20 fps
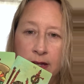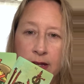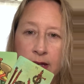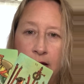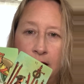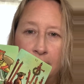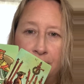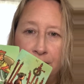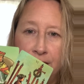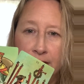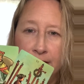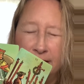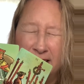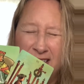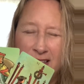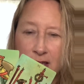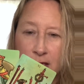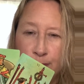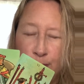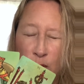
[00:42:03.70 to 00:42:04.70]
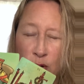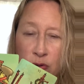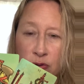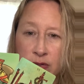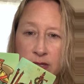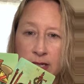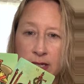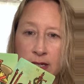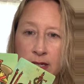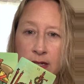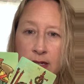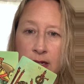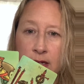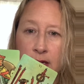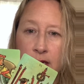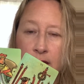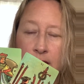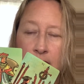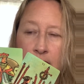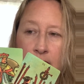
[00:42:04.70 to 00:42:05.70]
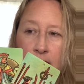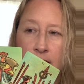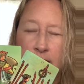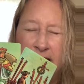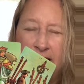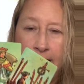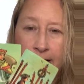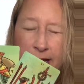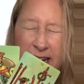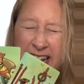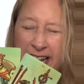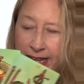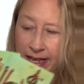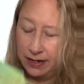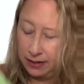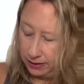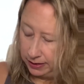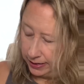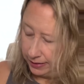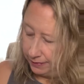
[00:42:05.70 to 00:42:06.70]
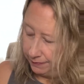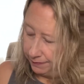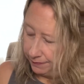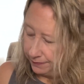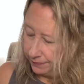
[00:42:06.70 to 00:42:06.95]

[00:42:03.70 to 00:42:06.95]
I feel like this person can't handle it